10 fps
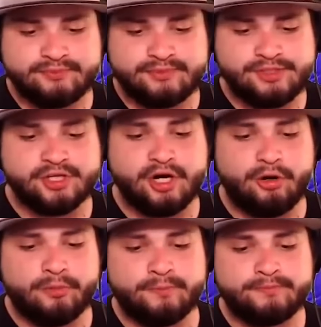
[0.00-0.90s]

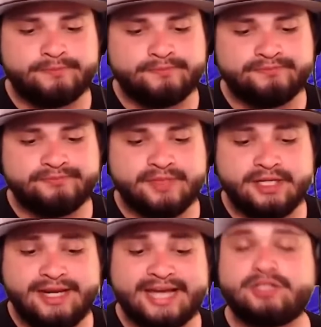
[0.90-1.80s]
So
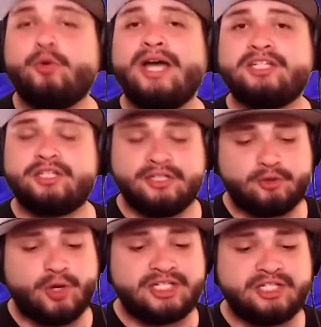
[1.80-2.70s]
next question.
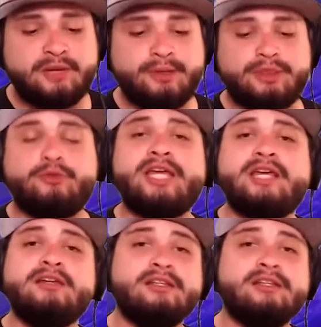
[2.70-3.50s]
Question number 3.